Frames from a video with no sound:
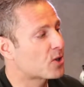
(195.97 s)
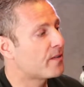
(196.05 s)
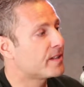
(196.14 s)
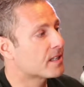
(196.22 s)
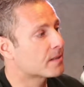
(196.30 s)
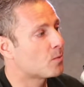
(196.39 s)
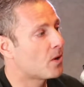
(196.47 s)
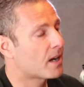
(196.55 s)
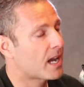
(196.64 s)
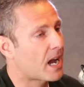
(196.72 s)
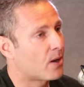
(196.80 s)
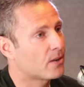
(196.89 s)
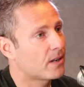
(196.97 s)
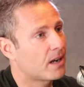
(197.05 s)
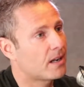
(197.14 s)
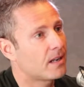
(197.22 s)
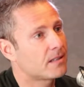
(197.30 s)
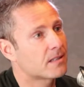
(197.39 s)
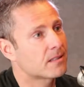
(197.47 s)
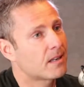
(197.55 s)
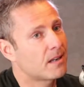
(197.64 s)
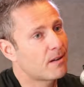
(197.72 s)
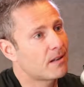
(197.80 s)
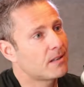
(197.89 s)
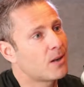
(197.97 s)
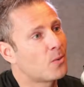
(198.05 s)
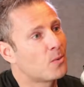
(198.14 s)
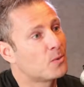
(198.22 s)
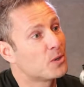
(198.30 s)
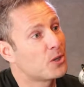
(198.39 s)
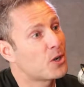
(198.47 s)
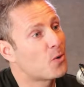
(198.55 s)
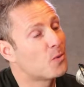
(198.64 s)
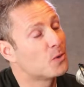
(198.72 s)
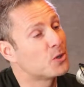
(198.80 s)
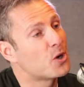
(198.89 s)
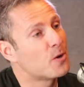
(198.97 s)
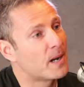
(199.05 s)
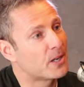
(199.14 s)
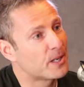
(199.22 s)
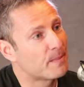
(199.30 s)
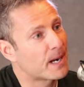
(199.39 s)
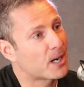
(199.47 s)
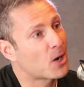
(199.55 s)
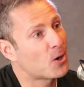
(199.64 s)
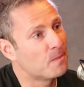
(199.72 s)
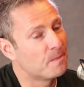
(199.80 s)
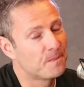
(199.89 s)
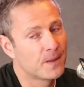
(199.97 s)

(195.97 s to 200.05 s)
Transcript: So if it doesn't work out, no one will know about it back home.